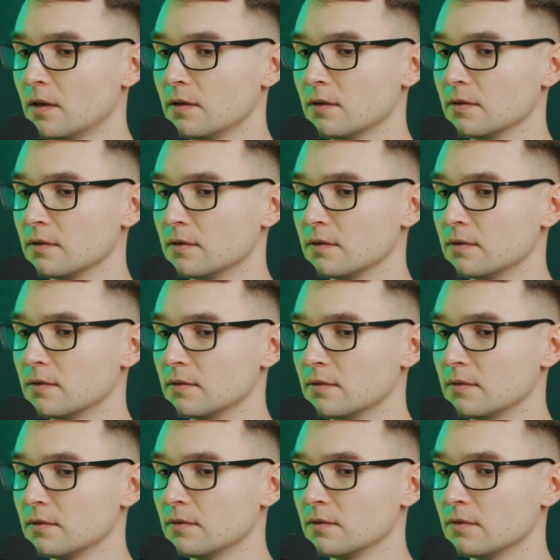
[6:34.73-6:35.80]

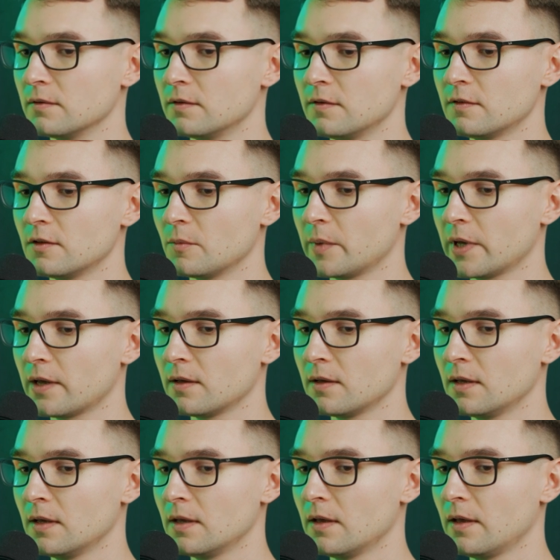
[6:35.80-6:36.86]
on this topic,
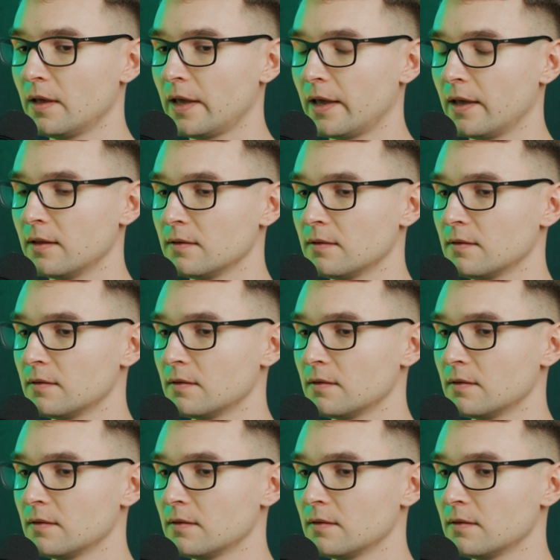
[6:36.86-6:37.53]
and